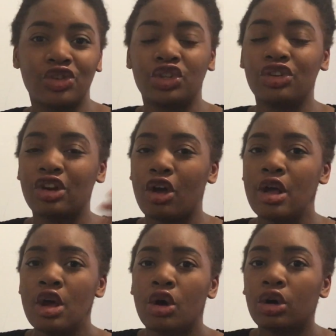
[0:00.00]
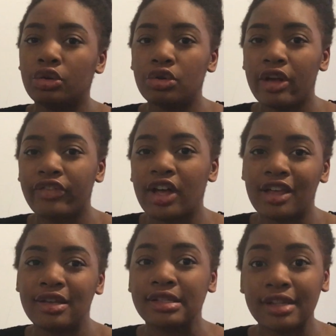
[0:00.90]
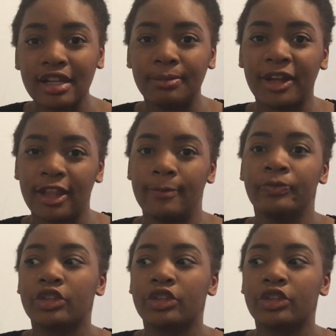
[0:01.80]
tutor or whoever, your study buddy,